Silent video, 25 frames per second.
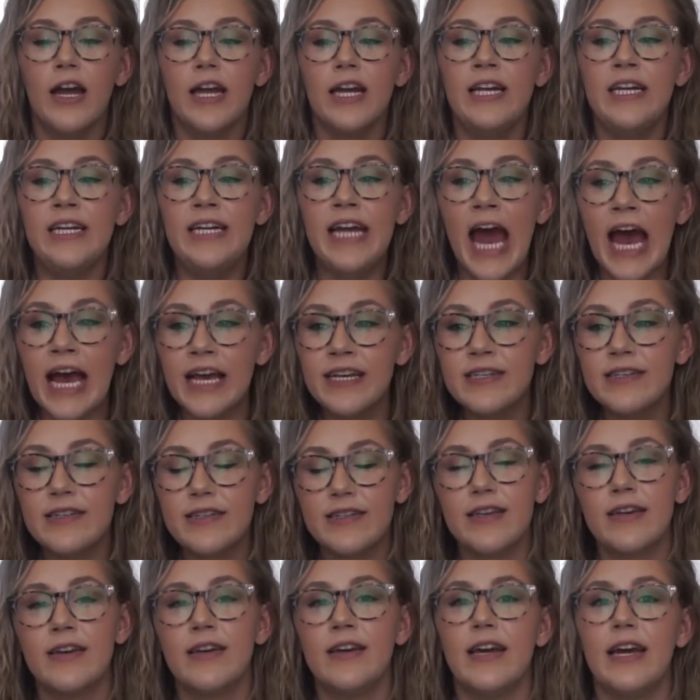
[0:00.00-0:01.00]

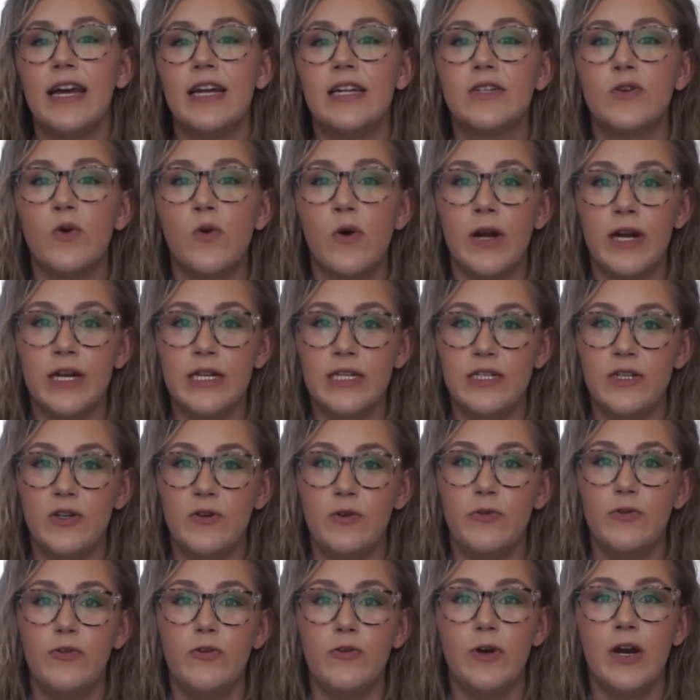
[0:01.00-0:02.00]
Yes, it's going
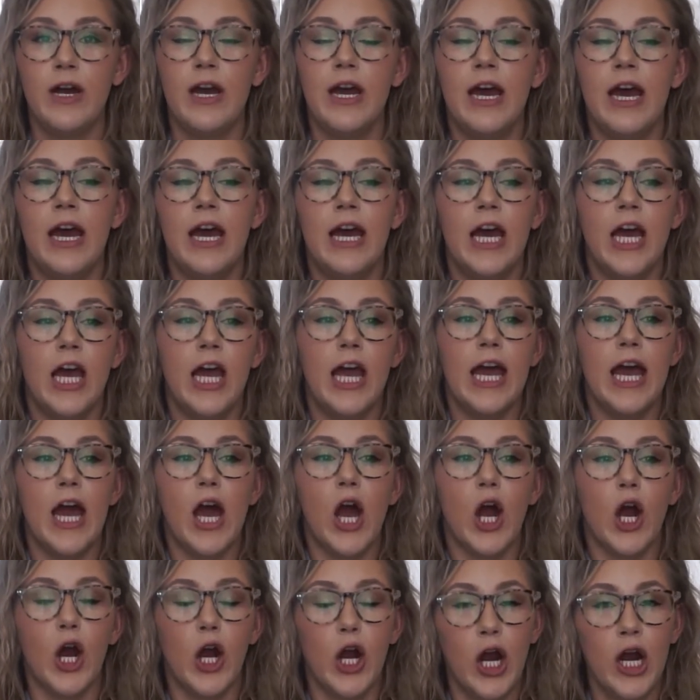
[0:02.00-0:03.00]
to
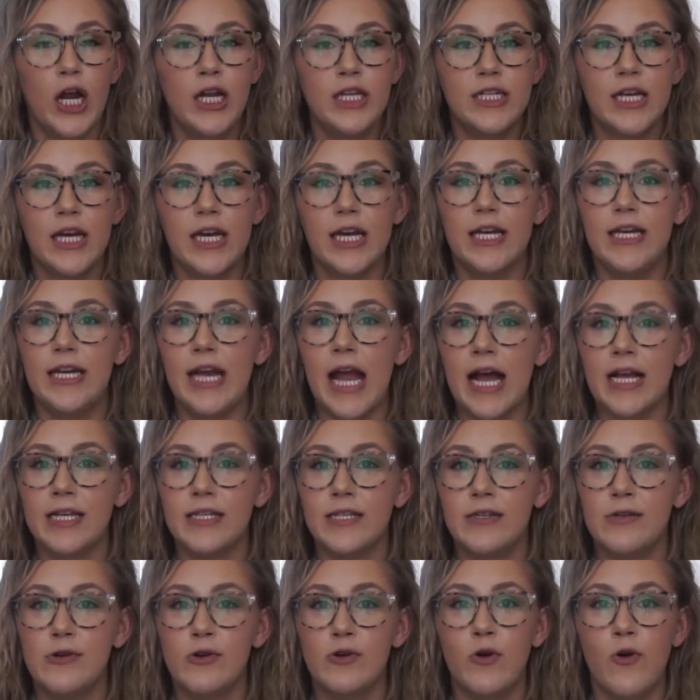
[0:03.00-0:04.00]
hurt.
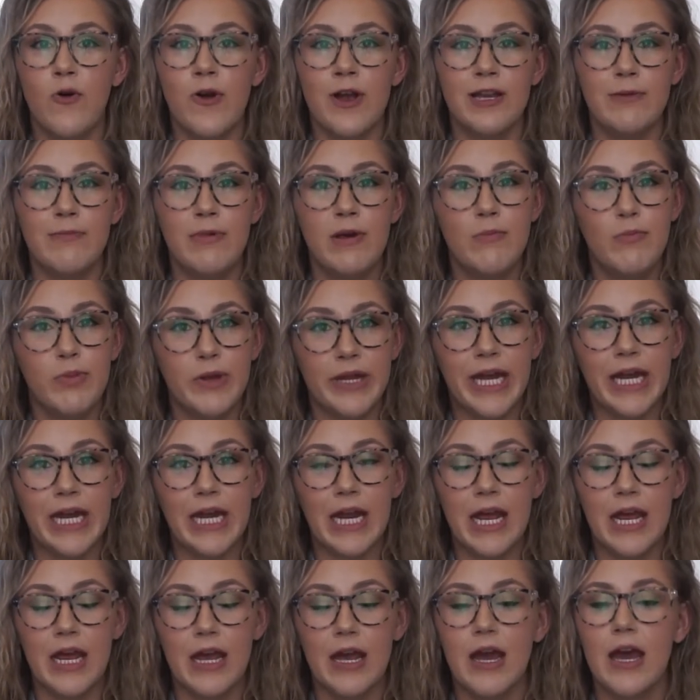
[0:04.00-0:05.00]
Yes, you're going to be
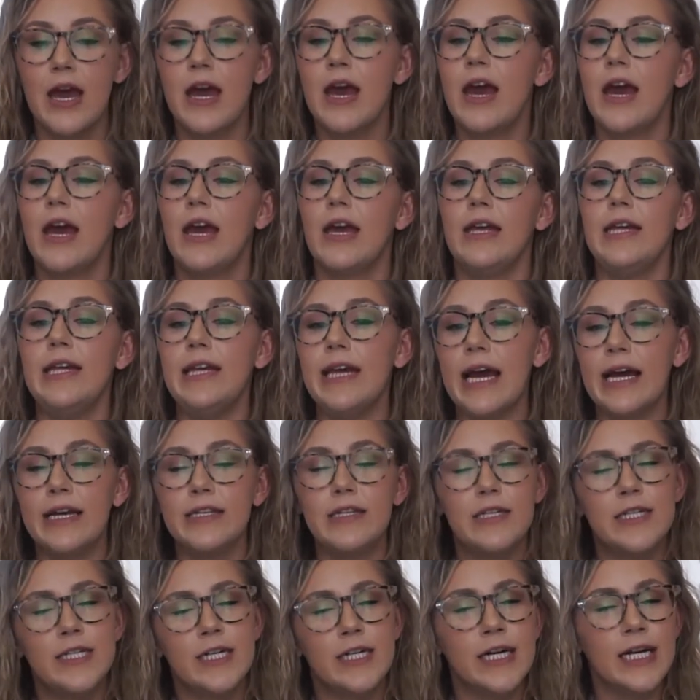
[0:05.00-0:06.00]
bleeding.
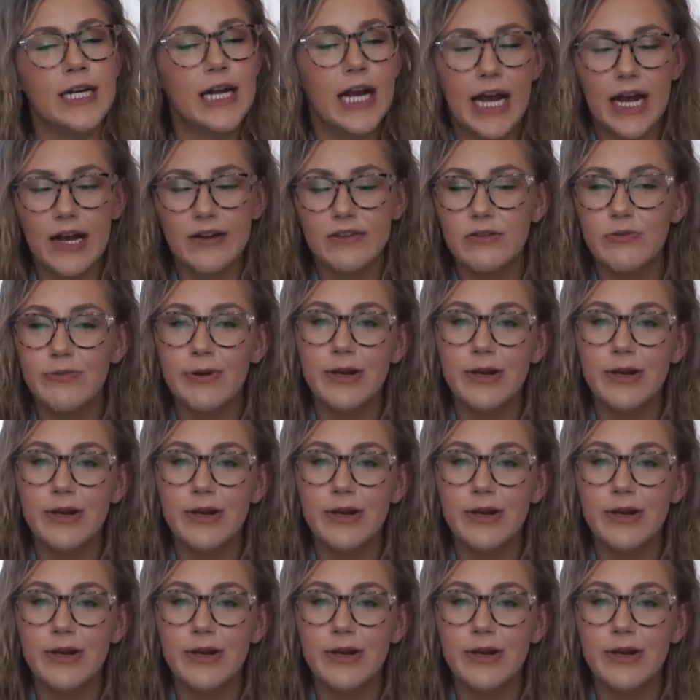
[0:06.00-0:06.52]
Yes, you're going to have to